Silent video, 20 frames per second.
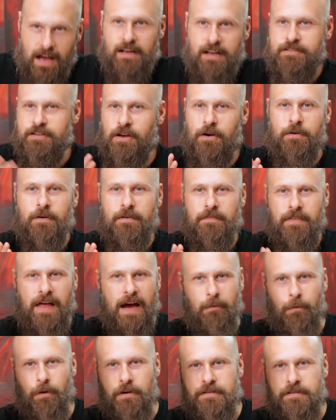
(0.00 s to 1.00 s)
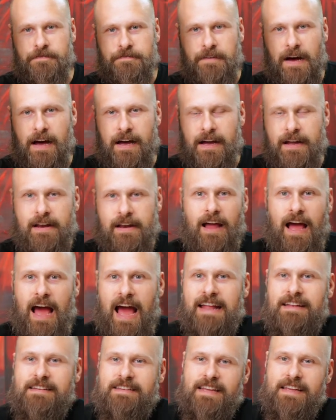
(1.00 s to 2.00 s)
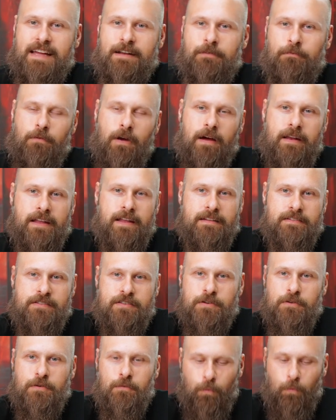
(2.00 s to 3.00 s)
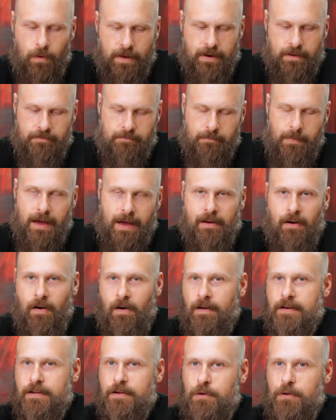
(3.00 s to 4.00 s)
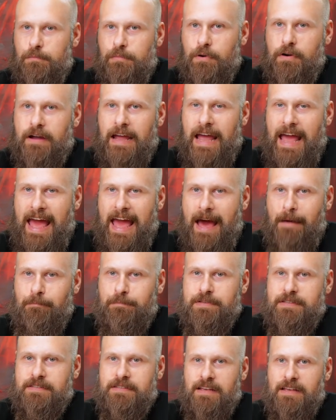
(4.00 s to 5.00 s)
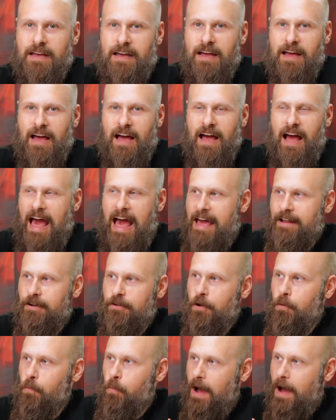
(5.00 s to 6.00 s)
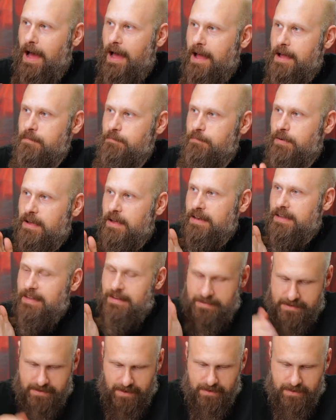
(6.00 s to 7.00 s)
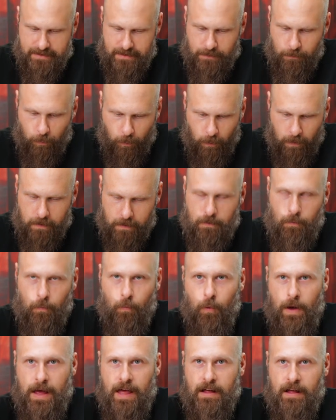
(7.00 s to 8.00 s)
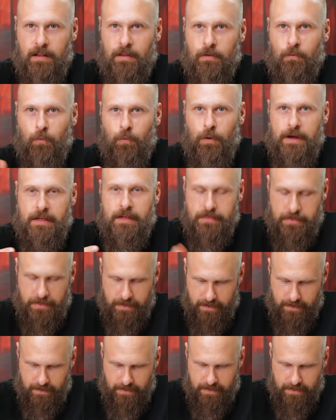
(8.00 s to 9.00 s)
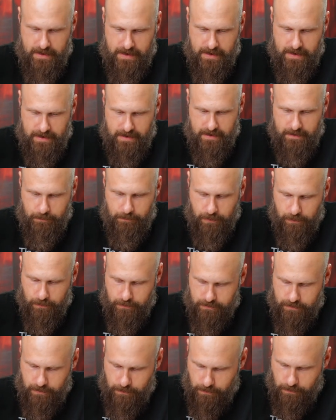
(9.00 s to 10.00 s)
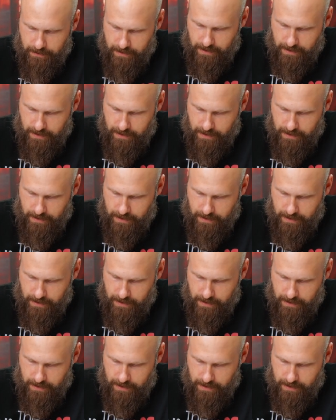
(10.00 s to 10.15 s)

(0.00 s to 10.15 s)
So that works fine. I did run into one of my audiobook apps. I don't know why, but it doesn't work well with the Bluetooth